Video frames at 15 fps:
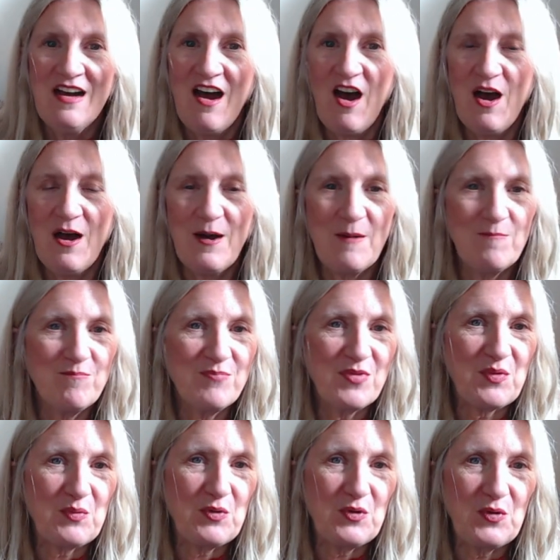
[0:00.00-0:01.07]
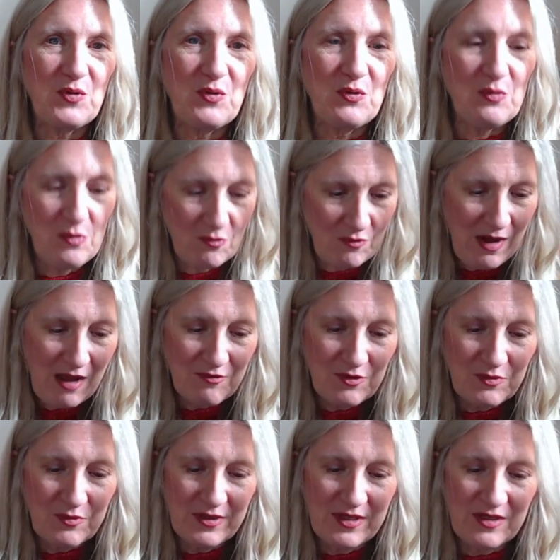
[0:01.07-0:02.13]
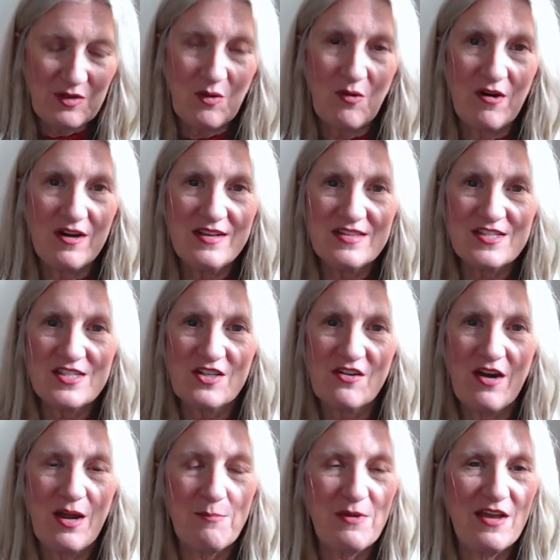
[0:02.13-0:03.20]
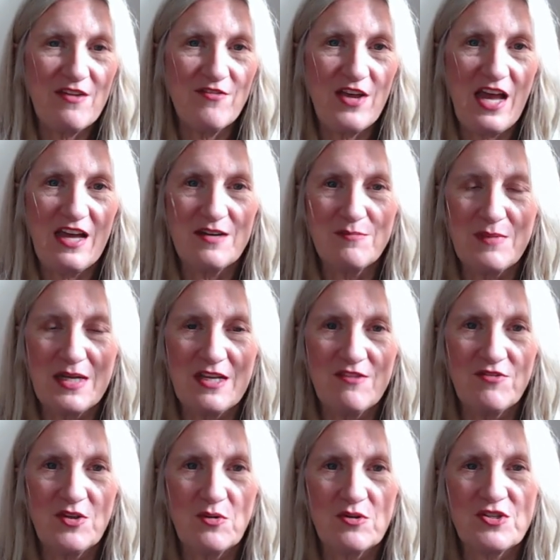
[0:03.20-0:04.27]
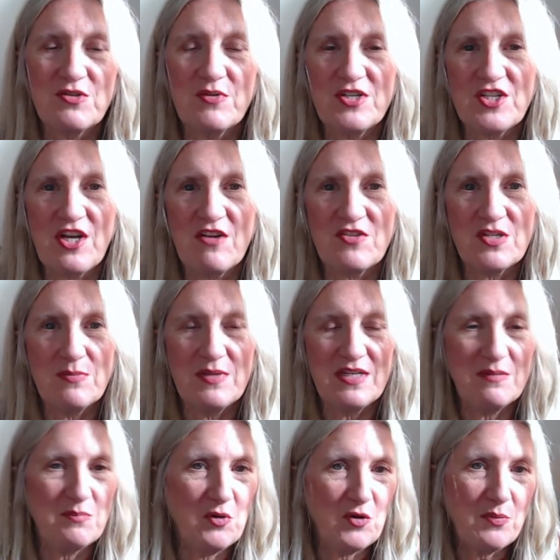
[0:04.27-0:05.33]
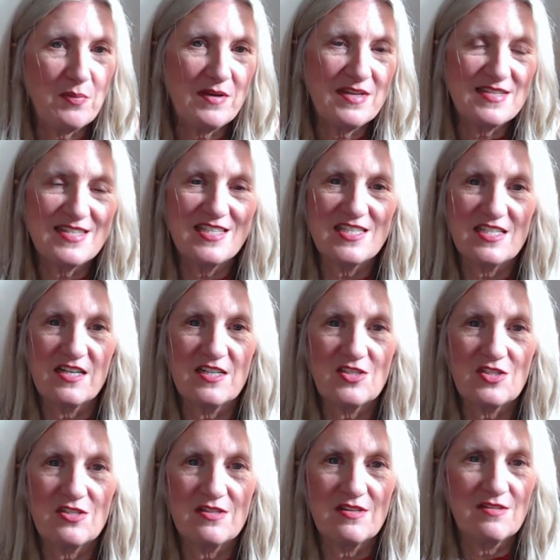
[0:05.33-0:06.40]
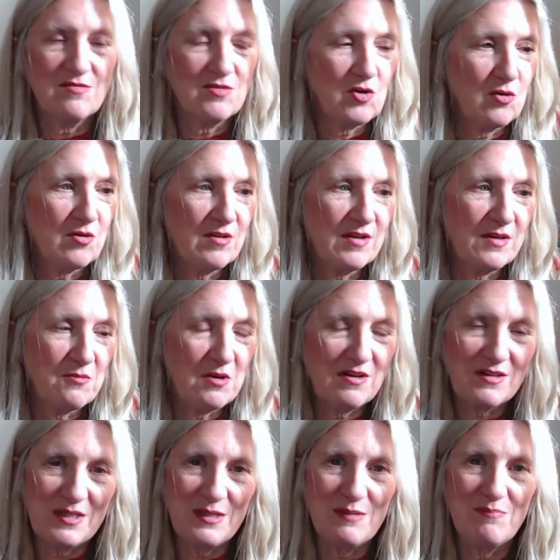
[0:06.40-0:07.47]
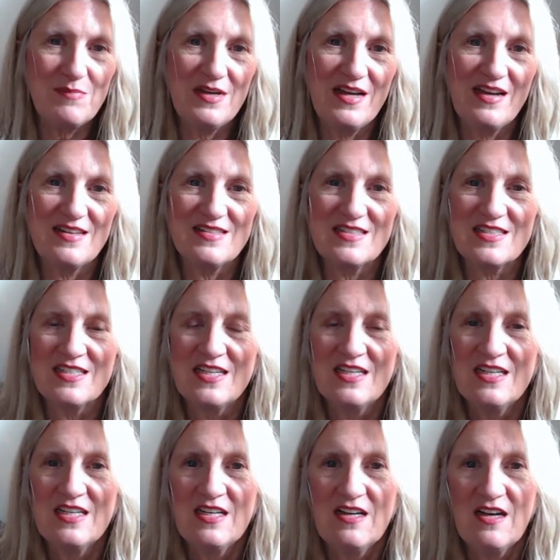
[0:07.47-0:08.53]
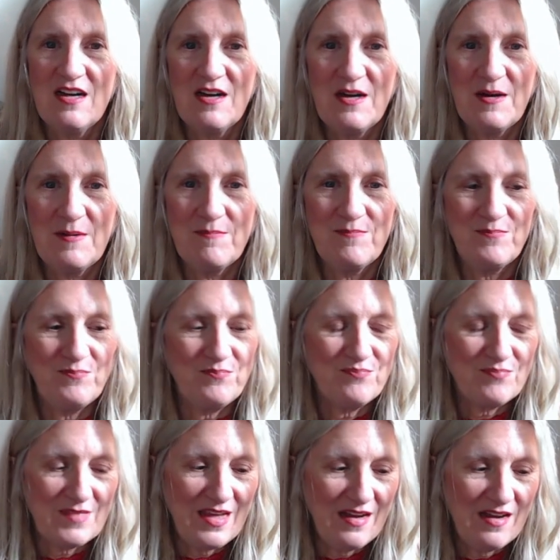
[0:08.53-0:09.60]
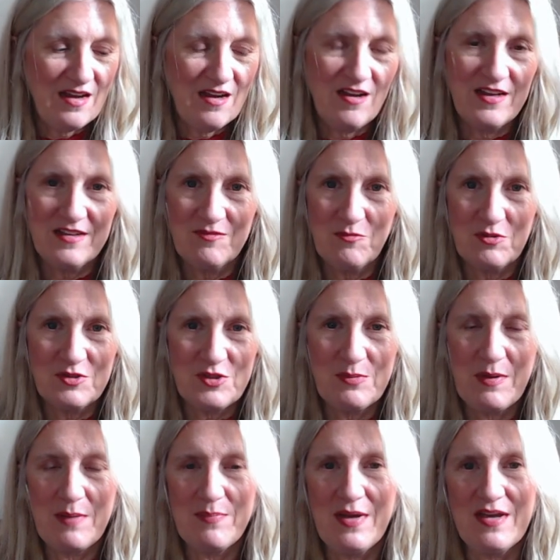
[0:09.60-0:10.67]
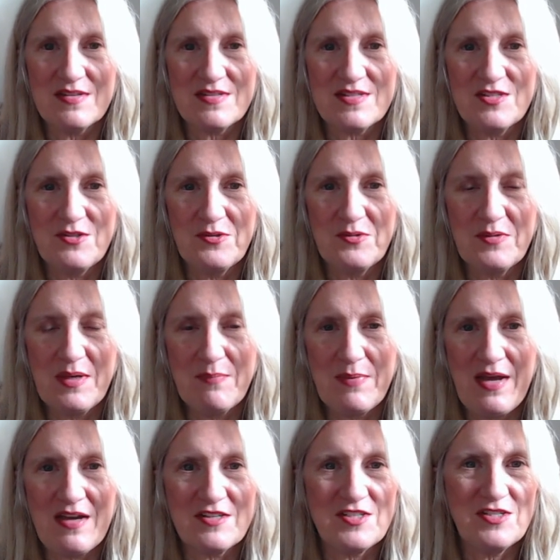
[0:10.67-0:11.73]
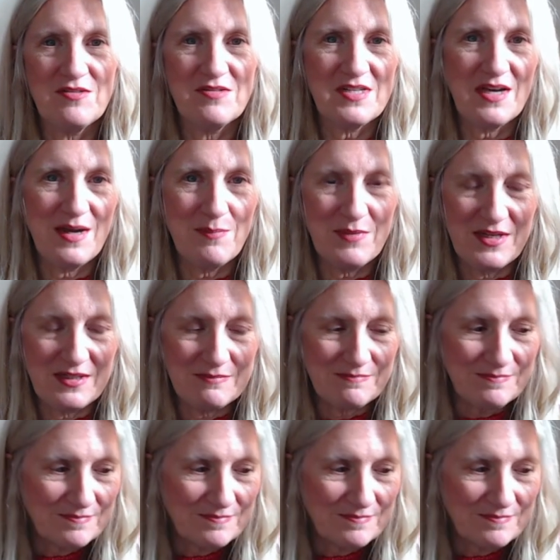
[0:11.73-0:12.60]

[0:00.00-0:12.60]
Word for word: um, through Ravelry or Instagram. I have had many viewers reach out to me in both places, and it's totally welcome and um, yeah, I will do my best to get back to you timely.